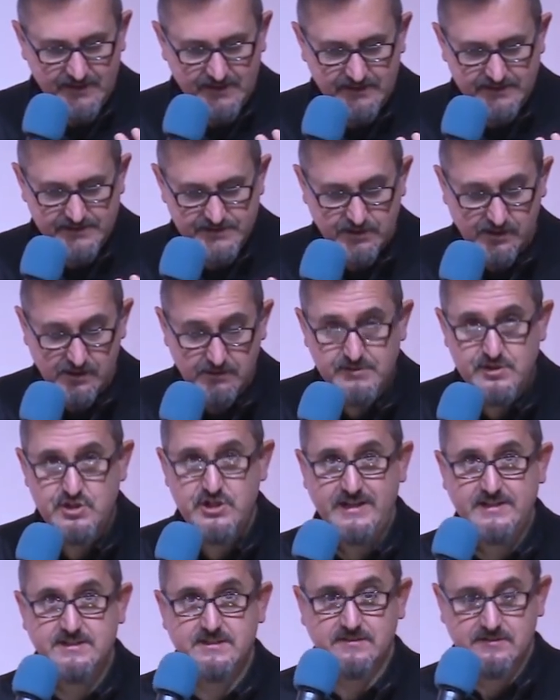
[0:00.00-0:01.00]
so I
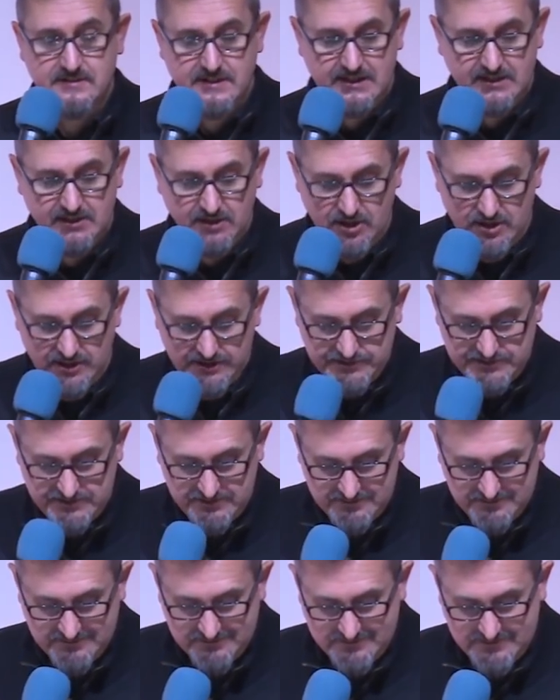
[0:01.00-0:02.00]
rejected a lot.
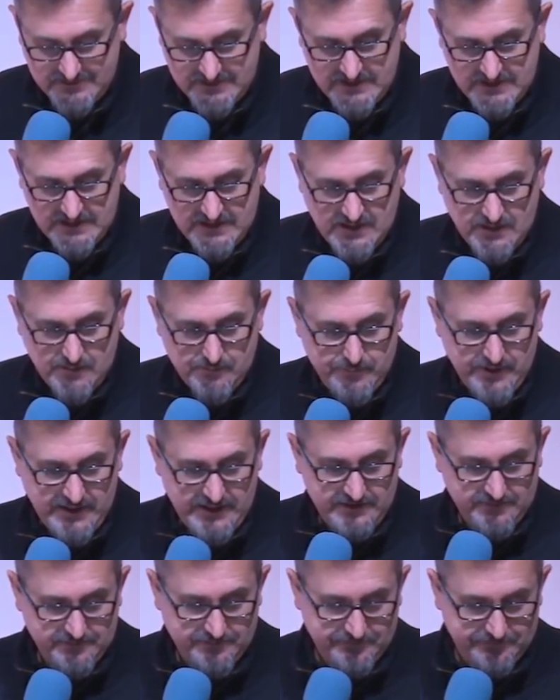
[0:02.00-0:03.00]

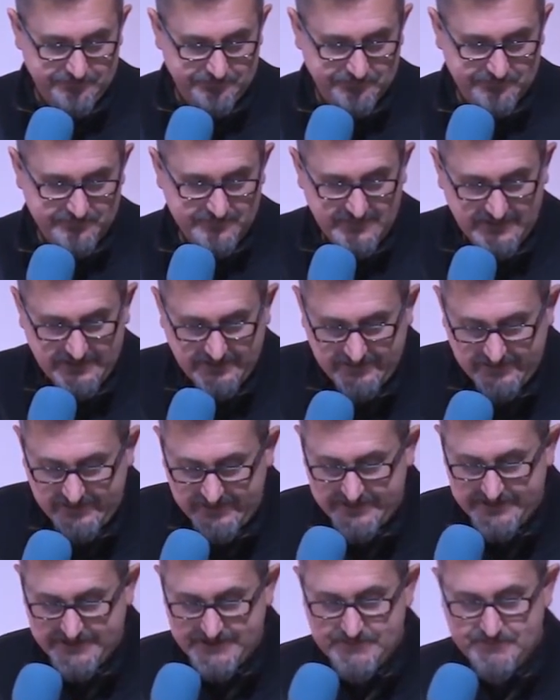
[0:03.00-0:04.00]
But
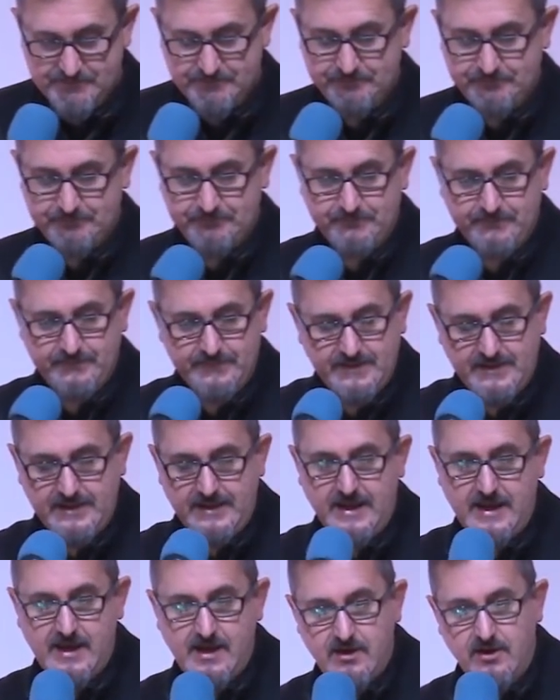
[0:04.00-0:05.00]
um,
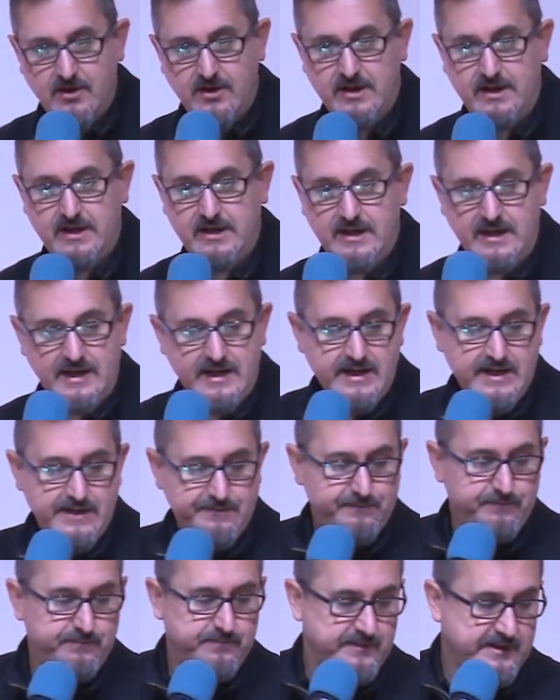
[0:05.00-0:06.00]

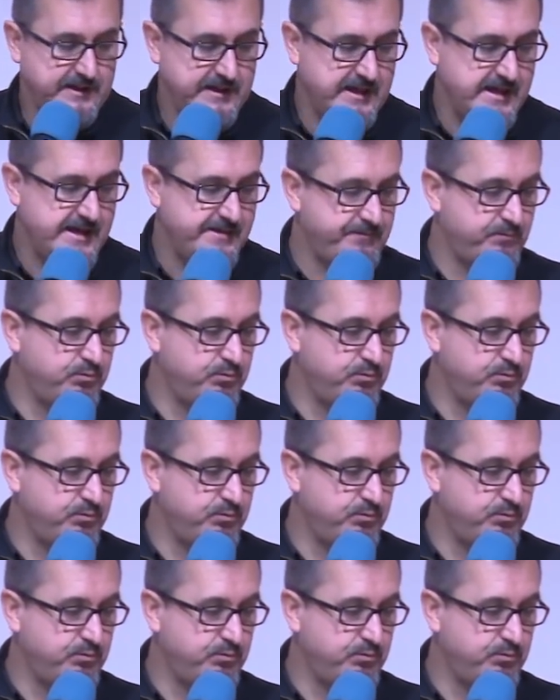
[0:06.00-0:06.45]
if, if